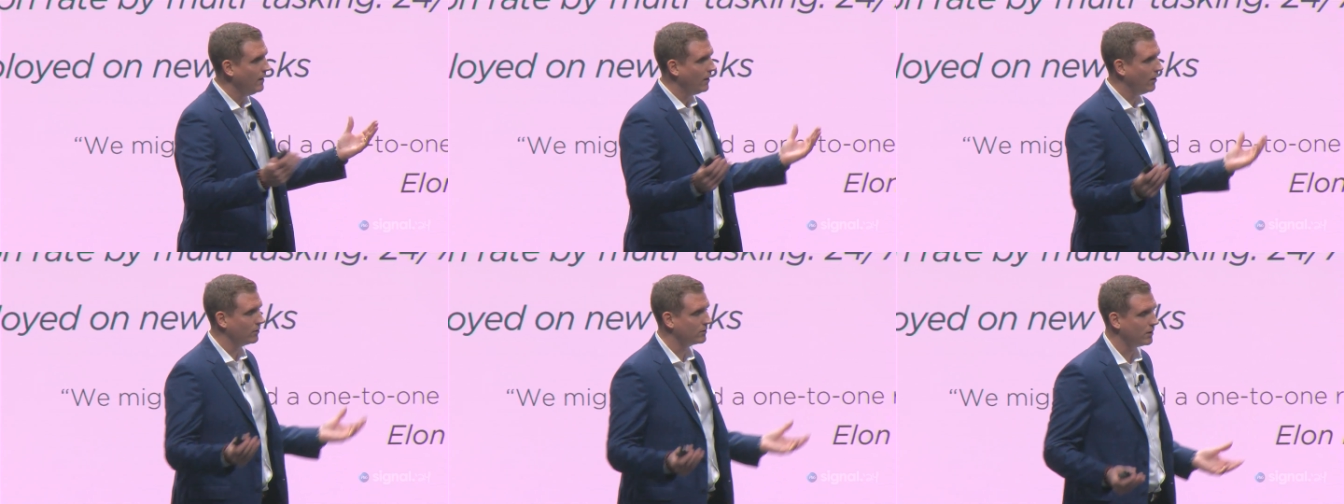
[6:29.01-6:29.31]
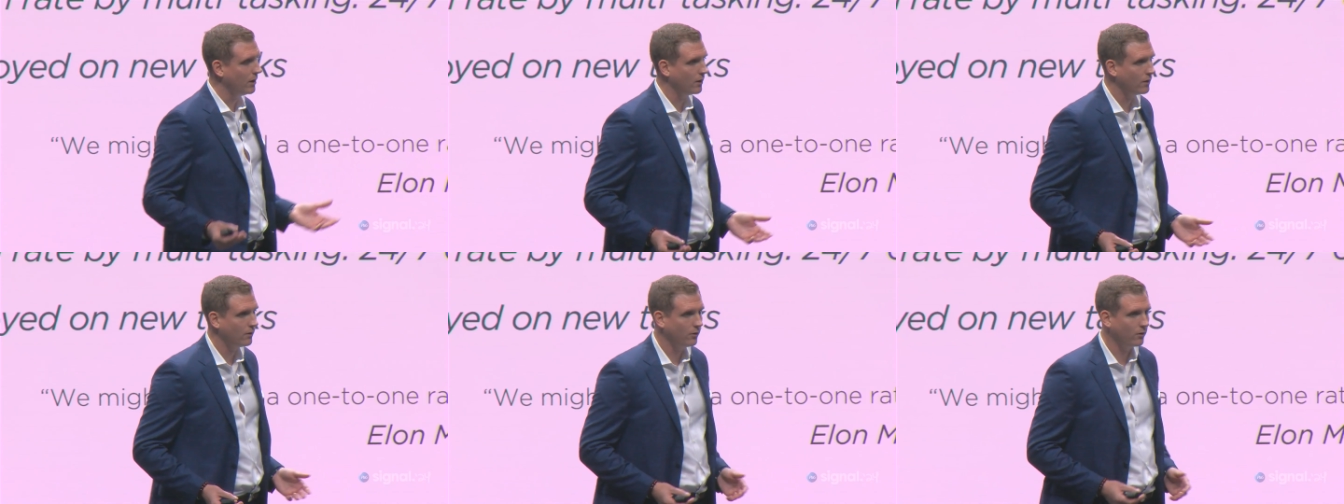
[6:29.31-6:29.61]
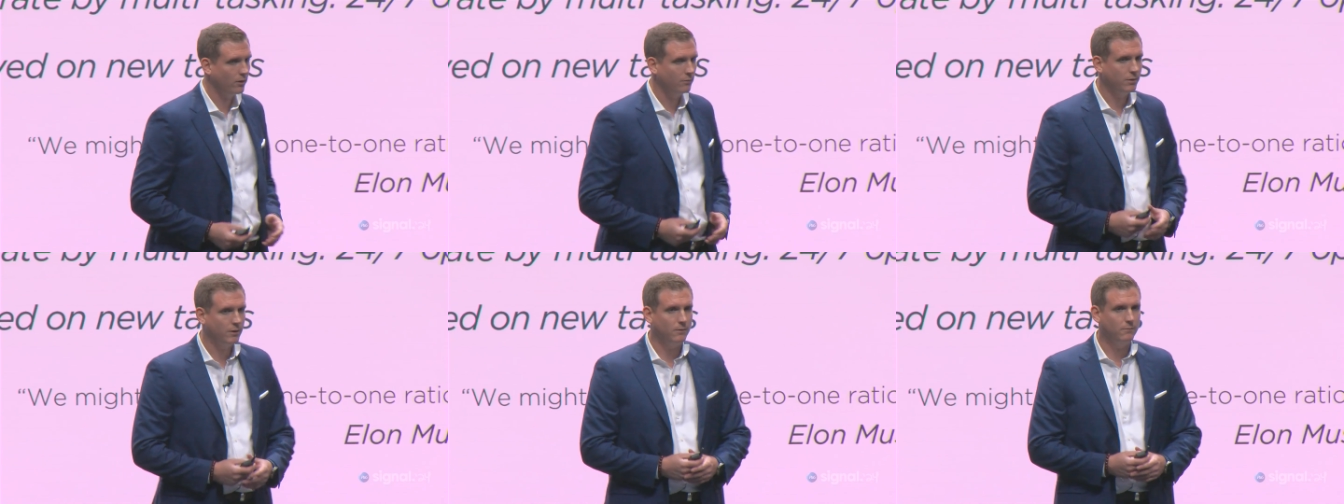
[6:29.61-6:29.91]
I'll talk a
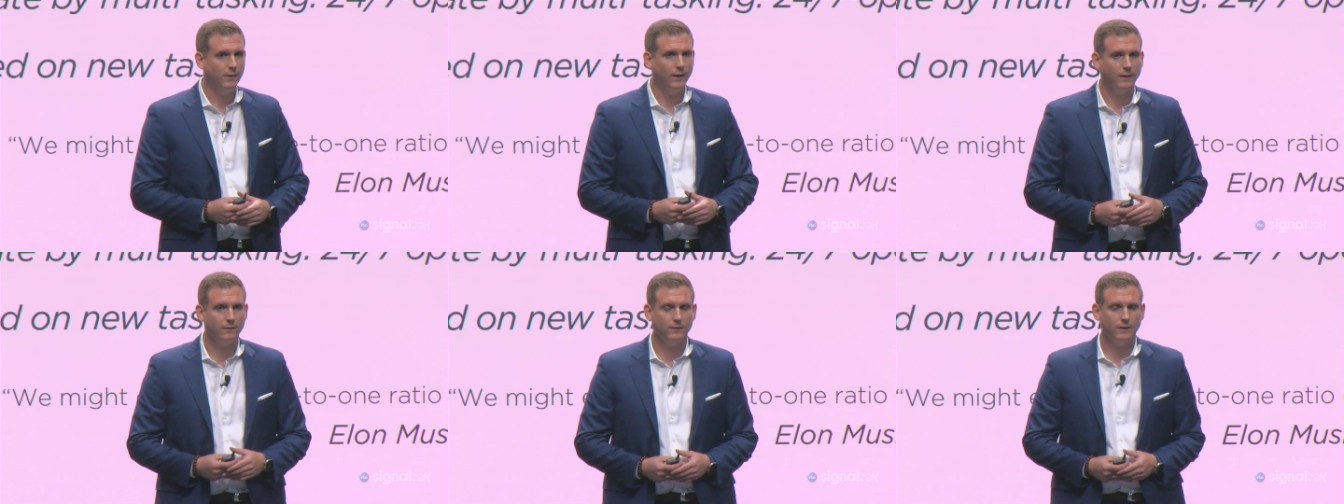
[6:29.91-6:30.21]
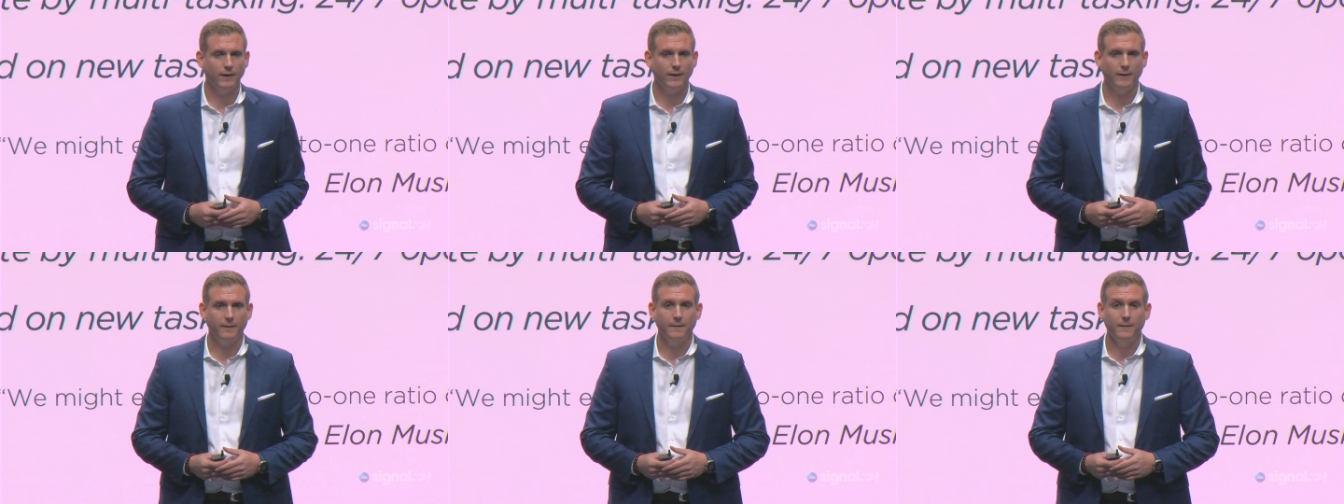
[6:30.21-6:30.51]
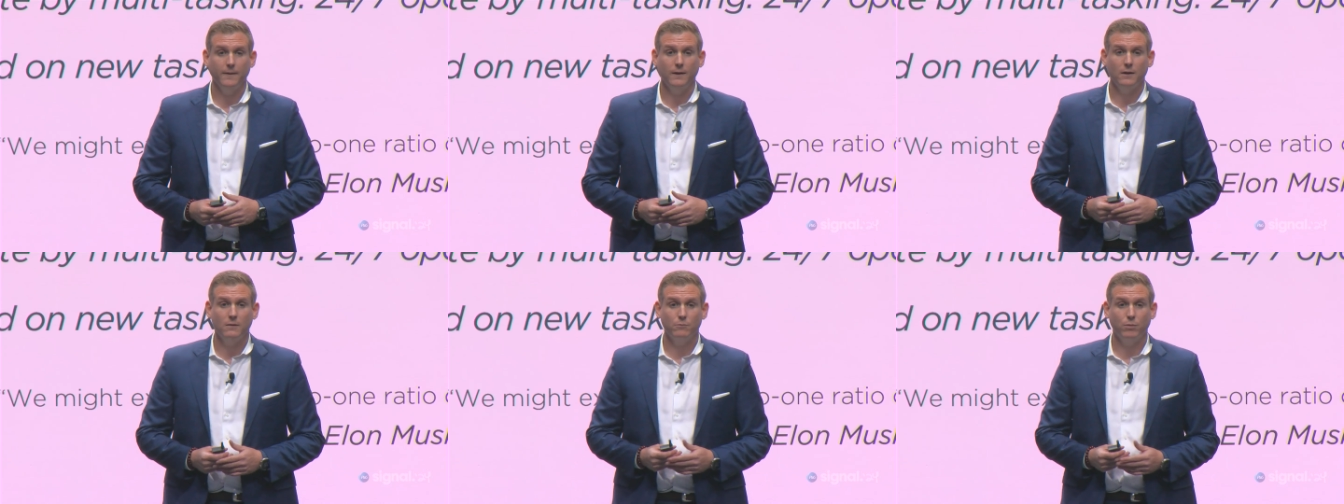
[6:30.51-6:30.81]
little bit about that.
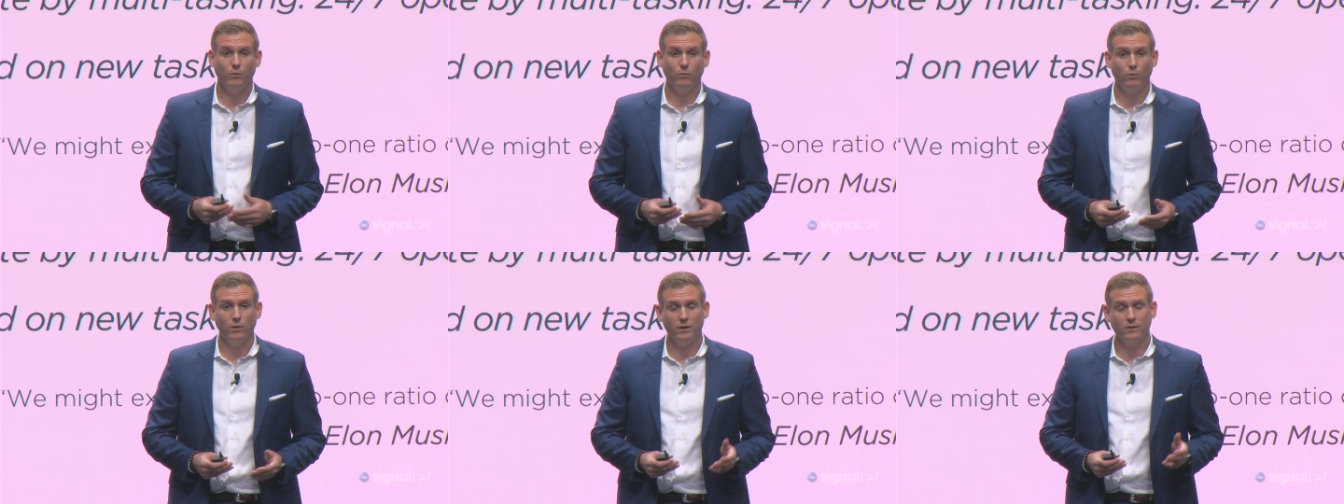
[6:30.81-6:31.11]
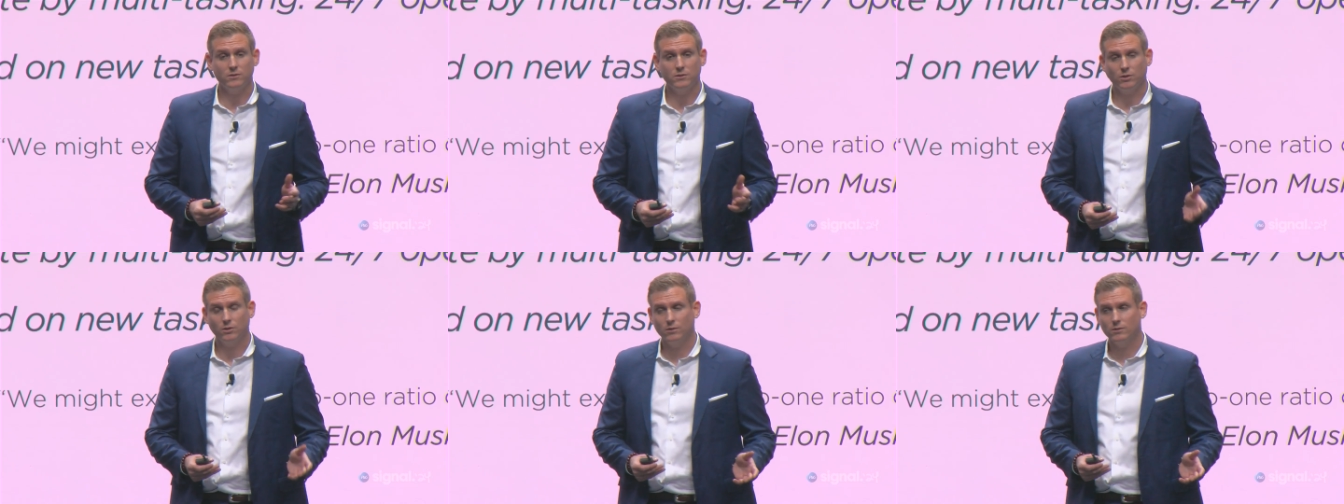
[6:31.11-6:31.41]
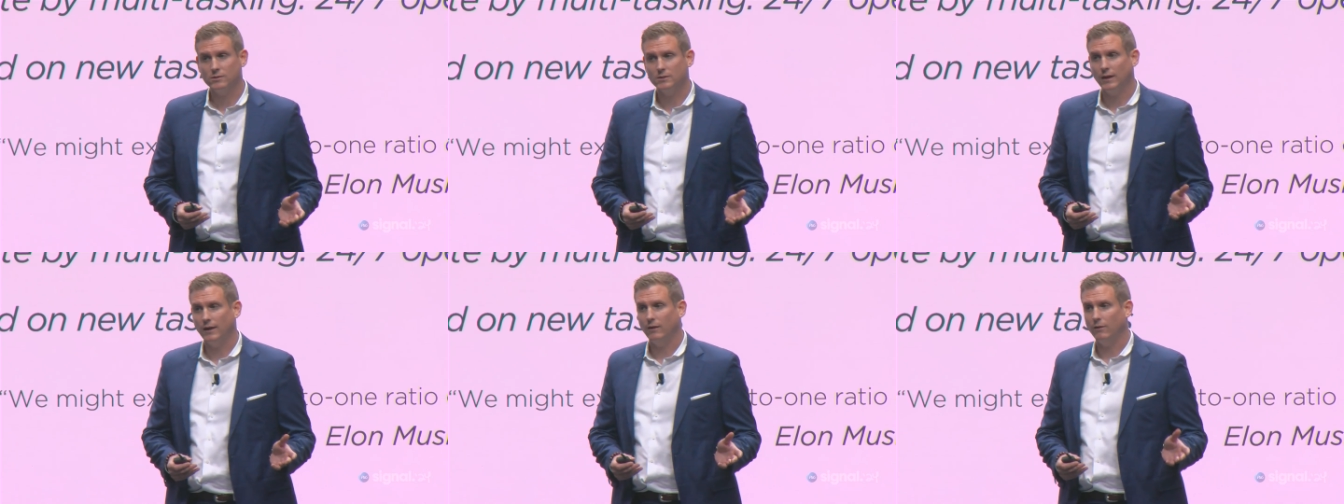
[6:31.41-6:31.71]
But when it
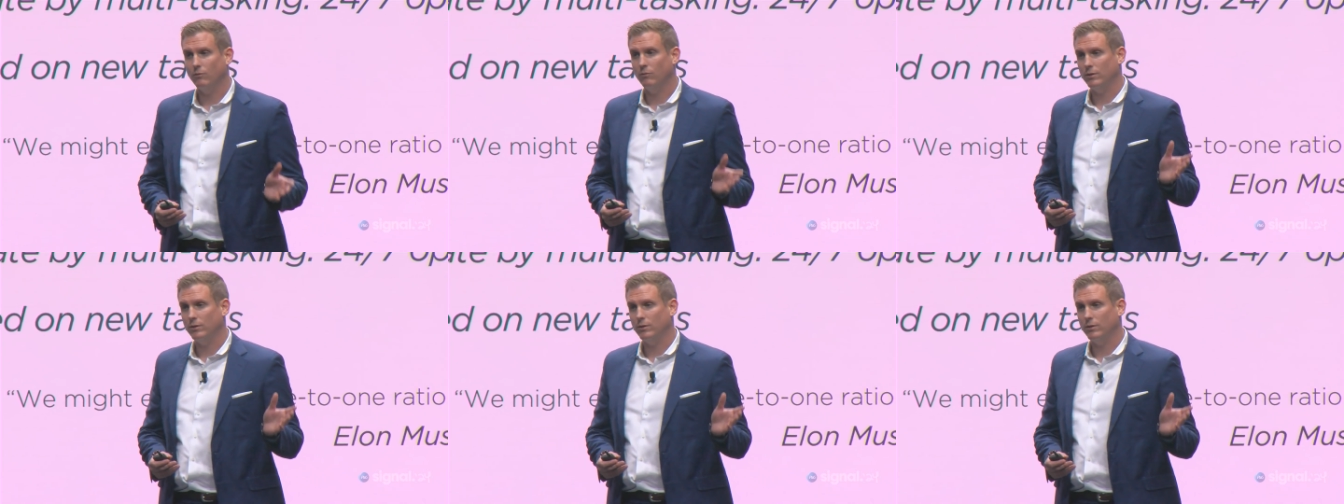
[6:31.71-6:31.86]
turns out,